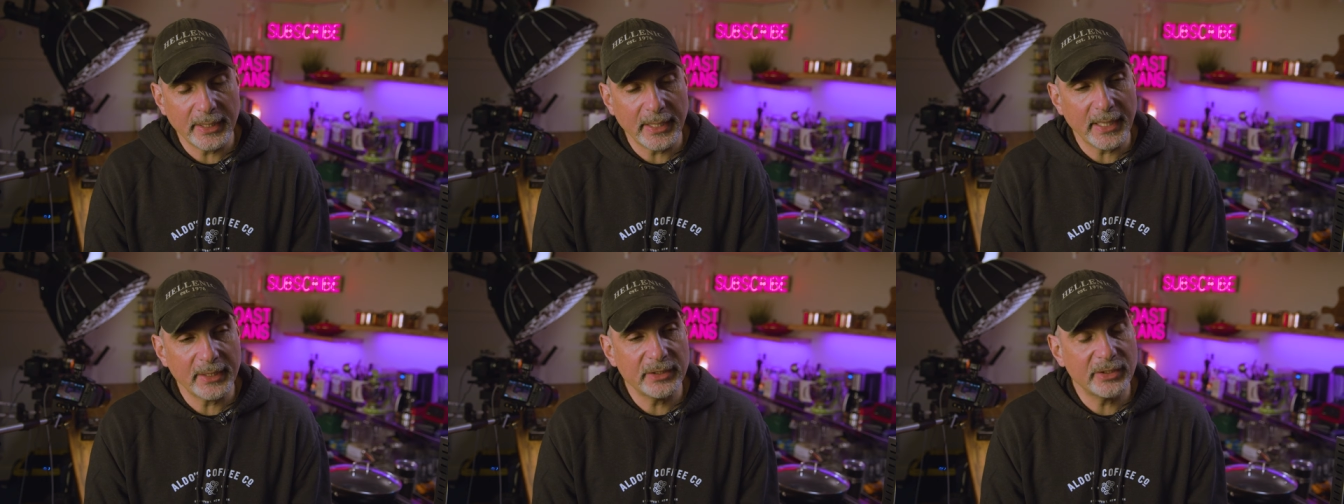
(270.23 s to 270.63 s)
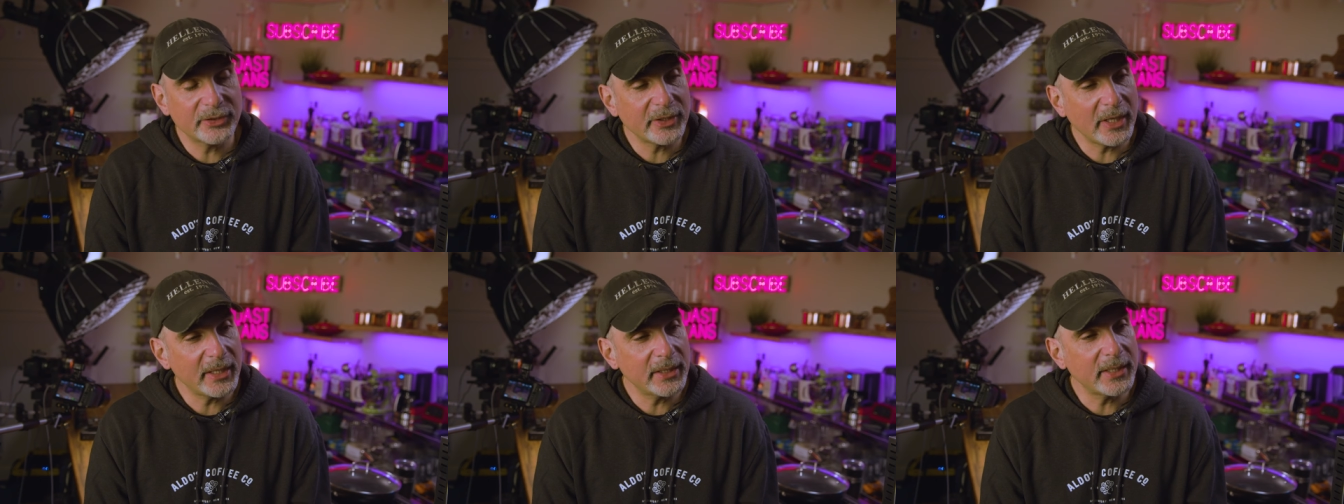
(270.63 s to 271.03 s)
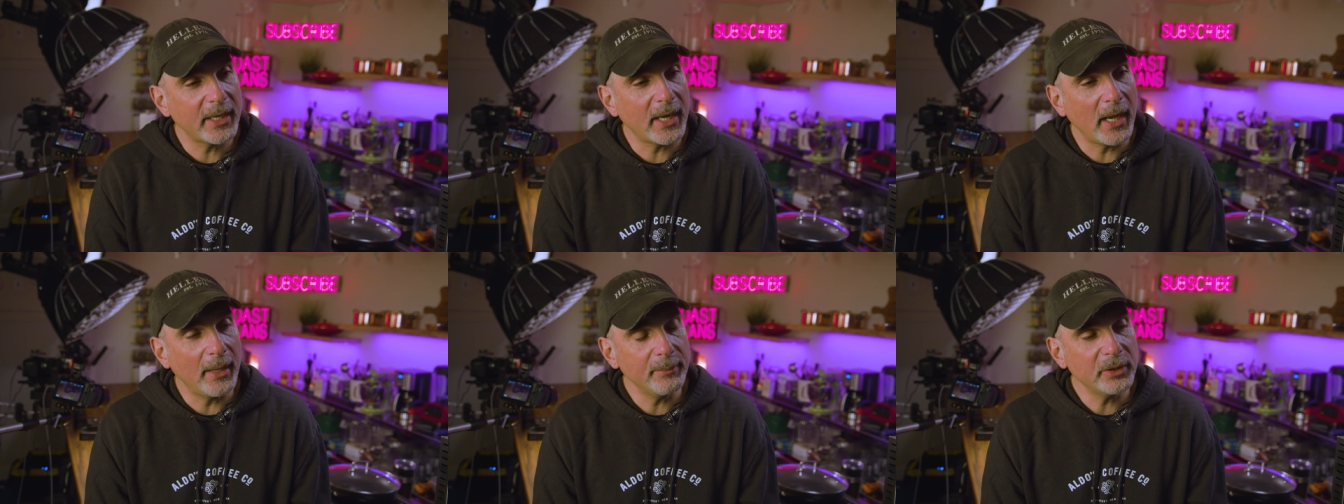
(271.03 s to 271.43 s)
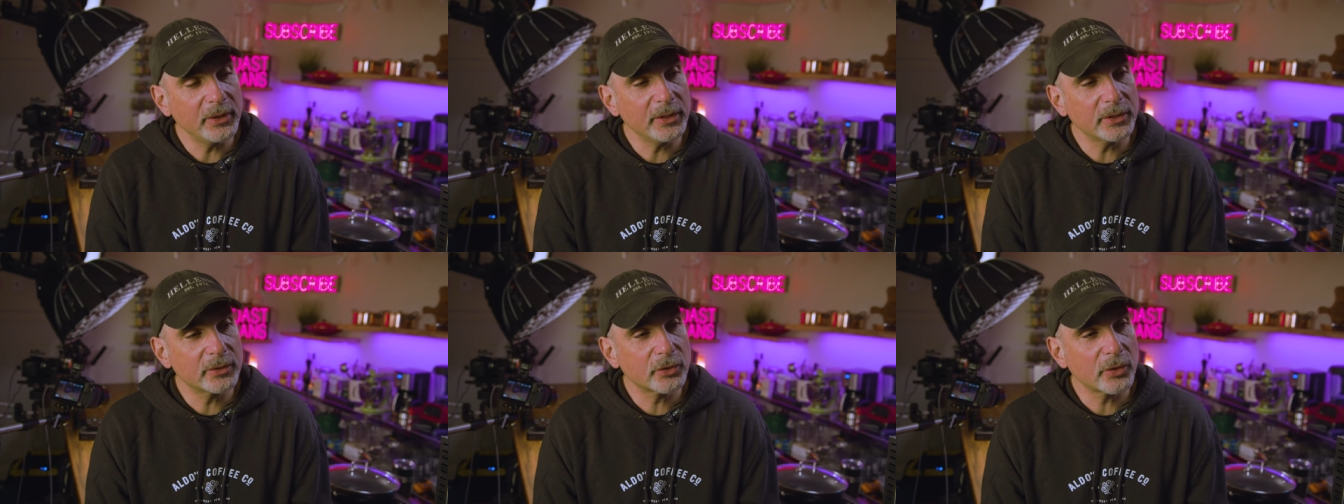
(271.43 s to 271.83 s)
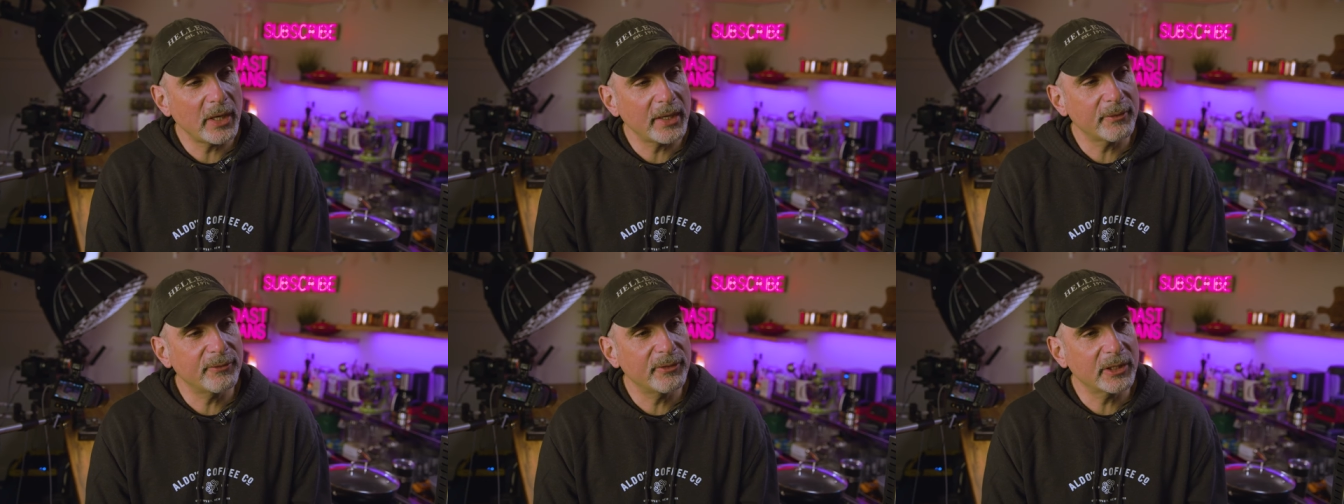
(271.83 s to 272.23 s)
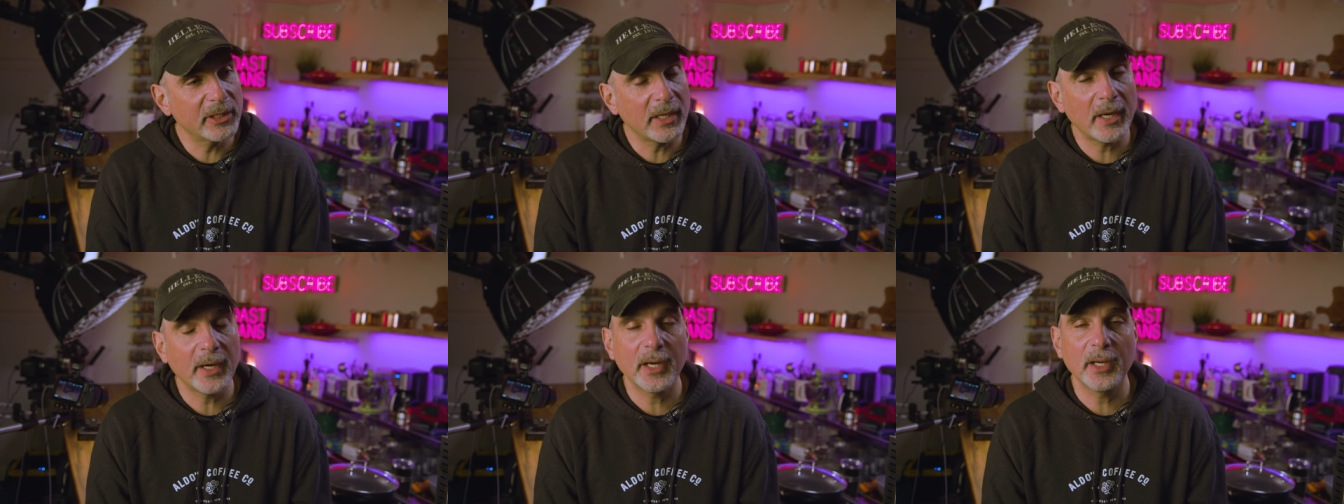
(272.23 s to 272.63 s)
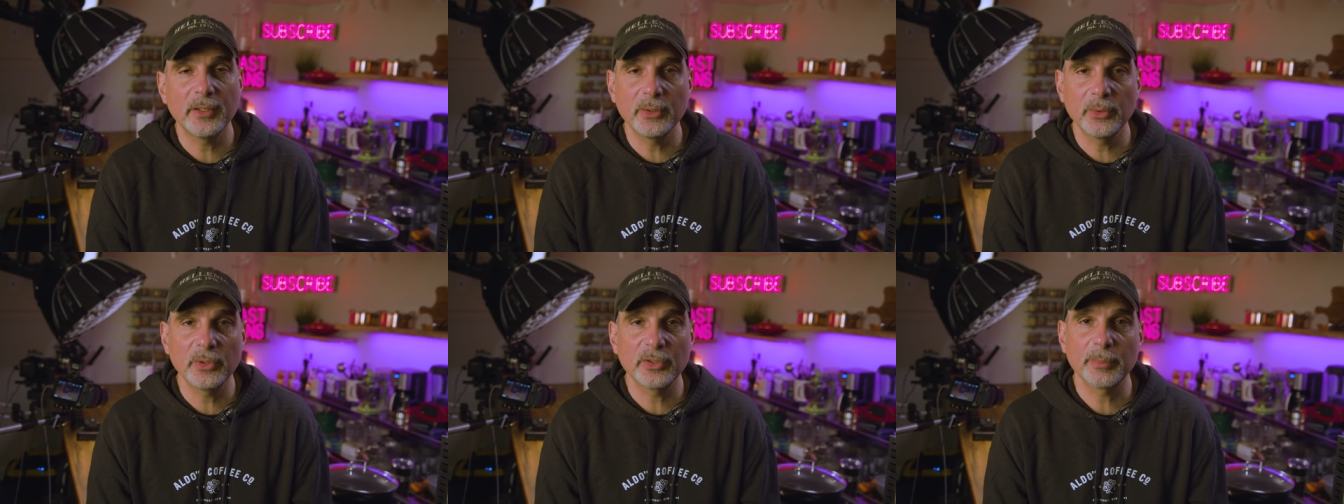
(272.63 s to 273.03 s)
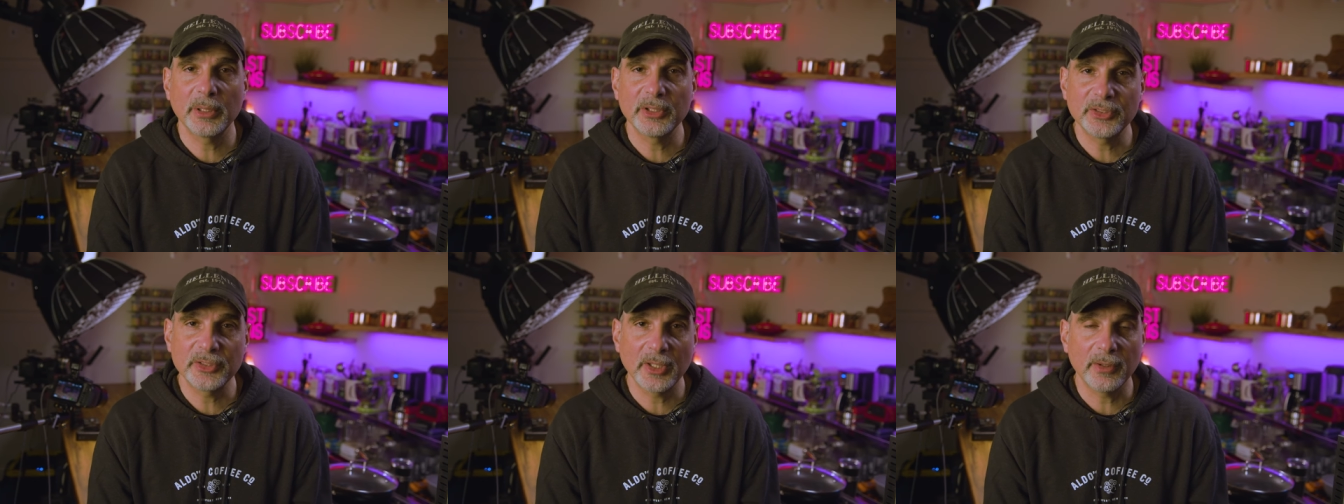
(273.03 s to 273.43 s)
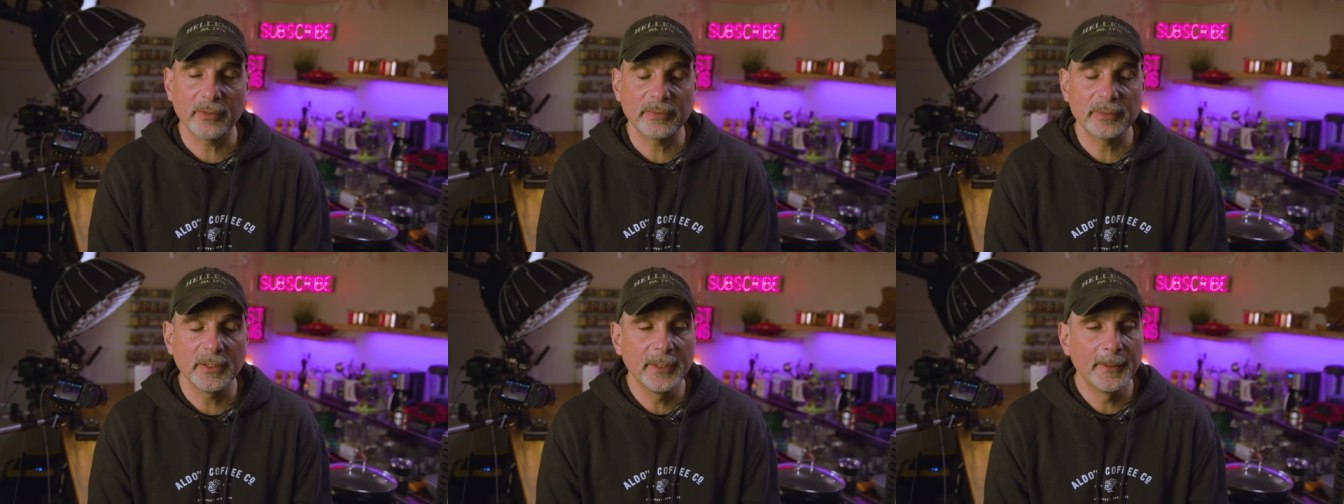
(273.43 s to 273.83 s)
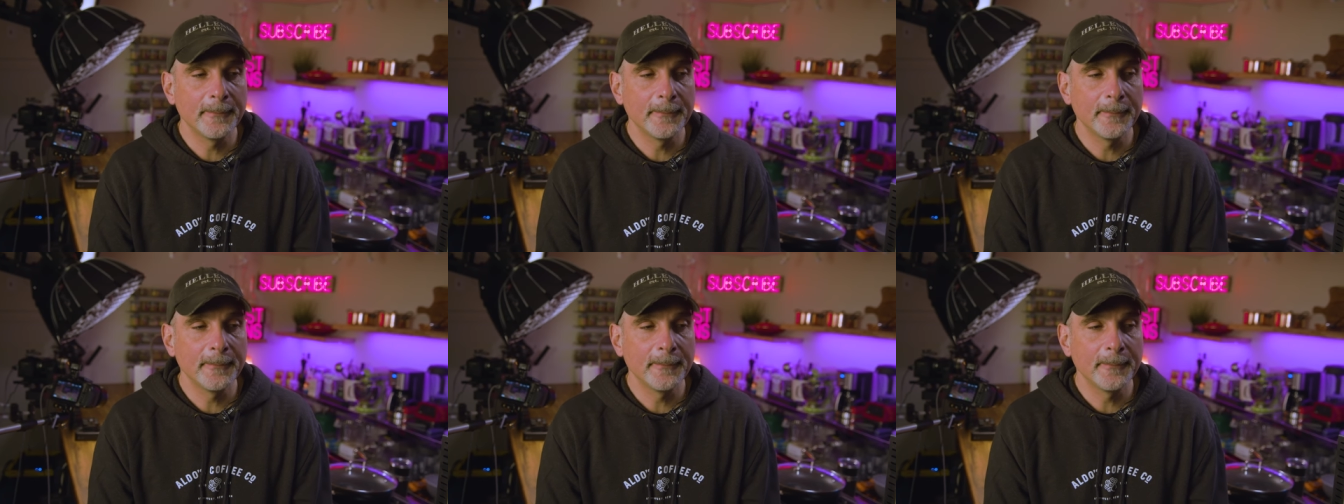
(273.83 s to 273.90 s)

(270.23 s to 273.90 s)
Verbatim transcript: and I decided that I'm gonna try to figure out how to do this myself.